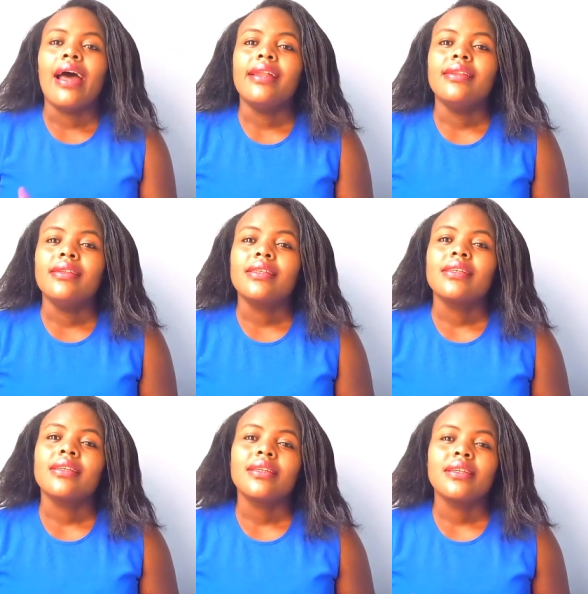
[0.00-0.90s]
And
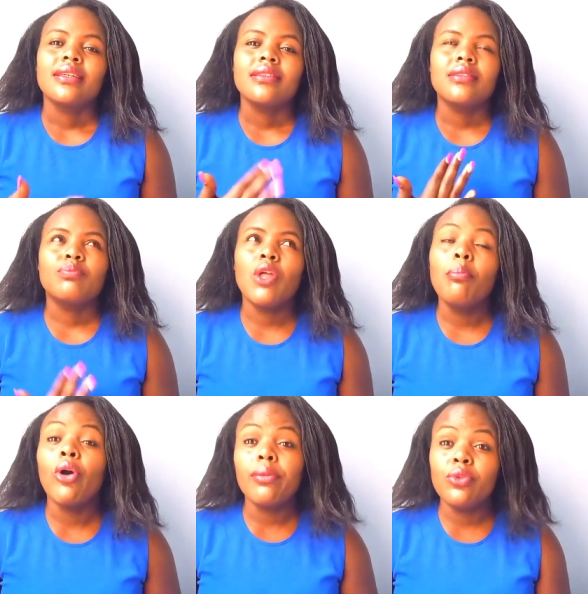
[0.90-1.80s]
the
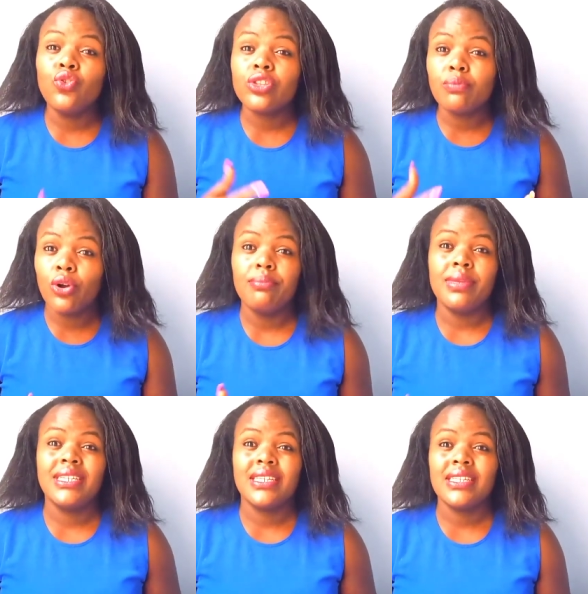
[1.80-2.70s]
board, those board
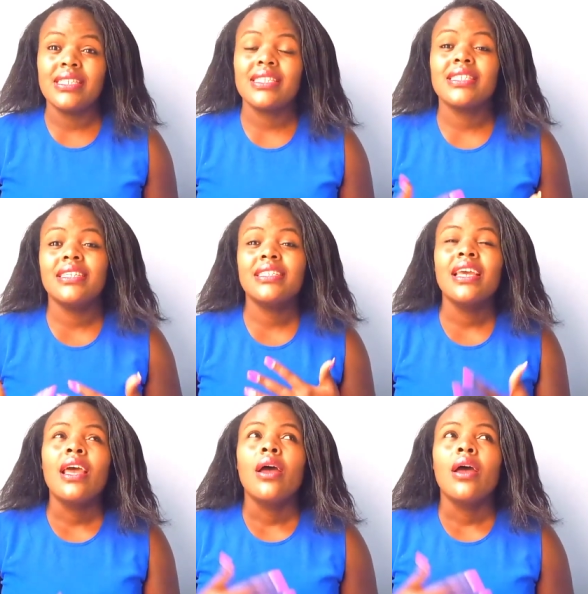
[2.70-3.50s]
meetings sit